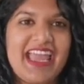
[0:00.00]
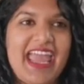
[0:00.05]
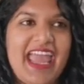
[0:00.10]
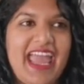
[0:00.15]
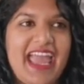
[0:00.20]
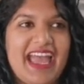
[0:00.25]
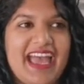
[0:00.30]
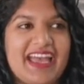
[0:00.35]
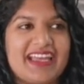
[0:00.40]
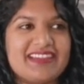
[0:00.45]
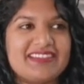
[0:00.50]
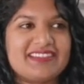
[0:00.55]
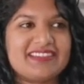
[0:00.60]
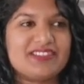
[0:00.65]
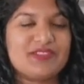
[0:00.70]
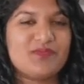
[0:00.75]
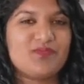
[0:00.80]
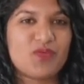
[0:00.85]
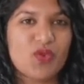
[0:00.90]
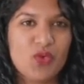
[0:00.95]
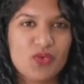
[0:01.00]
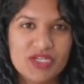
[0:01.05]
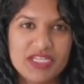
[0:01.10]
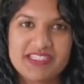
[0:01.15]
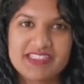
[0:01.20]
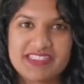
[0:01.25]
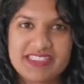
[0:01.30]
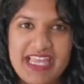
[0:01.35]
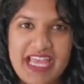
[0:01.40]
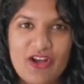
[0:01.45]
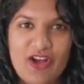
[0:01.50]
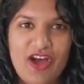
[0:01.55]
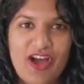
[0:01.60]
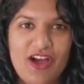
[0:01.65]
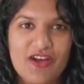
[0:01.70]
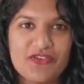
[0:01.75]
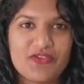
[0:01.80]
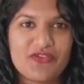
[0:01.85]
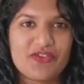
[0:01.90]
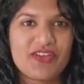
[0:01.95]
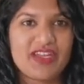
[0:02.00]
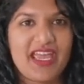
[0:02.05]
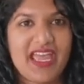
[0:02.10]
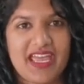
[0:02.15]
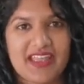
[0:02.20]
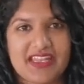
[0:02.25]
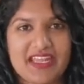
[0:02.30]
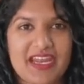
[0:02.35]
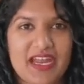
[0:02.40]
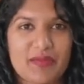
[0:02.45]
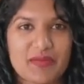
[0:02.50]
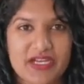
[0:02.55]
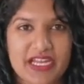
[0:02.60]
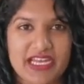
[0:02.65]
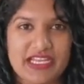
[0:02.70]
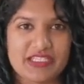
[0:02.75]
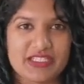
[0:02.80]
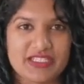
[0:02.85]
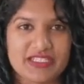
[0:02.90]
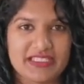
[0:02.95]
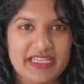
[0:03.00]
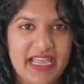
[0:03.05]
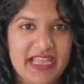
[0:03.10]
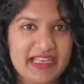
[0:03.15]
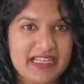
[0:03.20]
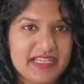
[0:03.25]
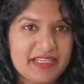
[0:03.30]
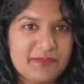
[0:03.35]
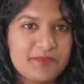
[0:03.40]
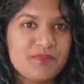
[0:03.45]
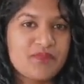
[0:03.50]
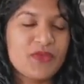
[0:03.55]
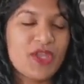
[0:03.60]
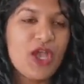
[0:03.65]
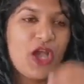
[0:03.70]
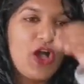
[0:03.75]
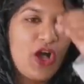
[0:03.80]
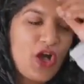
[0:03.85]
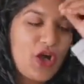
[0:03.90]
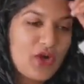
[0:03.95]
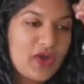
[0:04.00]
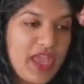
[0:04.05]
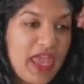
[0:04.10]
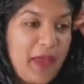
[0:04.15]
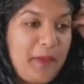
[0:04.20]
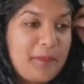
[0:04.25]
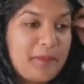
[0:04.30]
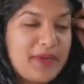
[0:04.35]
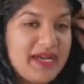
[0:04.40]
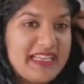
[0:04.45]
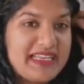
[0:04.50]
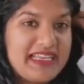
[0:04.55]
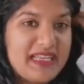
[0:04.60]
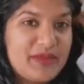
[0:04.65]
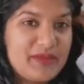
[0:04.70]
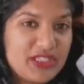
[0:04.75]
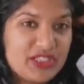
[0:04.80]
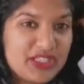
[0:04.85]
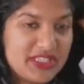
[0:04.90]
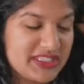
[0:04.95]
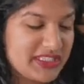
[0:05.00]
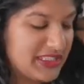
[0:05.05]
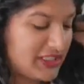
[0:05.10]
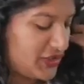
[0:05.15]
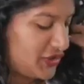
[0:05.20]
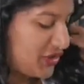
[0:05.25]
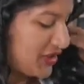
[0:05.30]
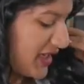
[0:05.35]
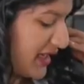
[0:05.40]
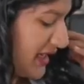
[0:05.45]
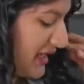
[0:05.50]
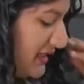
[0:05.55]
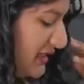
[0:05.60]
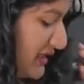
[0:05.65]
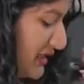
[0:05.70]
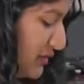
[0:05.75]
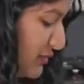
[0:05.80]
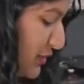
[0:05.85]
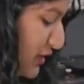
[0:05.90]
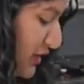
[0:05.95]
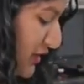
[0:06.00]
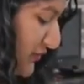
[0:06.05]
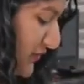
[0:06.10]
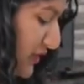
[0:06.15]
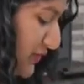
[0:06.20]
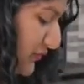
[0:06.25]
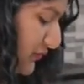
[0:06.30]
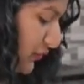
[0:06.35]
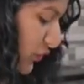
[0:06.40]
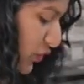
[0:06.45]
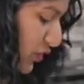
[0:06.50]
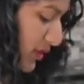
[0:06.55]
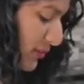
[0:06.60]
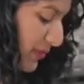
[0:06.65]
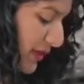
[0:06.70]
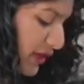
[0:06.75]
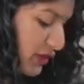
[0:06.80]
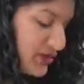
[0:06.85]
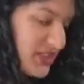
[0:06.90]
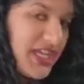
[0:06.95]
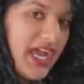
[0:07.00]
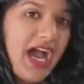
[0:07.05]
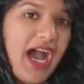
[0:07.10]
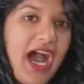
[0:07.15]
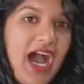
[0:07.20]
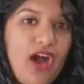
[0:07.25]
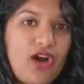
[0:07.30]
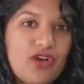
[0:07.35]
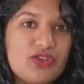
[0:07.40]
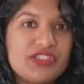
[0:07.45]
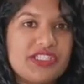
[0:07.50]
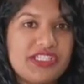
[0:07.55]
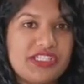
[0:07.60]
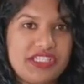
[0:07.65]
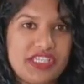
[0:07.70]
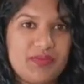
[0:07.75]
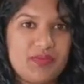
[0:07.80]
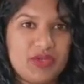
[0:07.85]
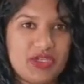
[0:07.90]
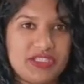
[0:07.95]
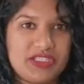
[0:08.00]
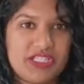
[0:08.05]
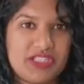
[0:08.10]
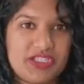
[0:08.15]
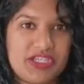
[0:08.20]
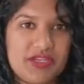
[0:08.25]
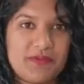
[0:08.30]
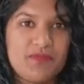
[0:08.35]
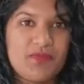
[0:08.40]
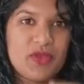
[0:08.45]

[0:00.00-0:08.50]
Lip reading: and rinse that off, and then I'm ready to style it. Okay, but let me just share a little bit of info about how to deep condition.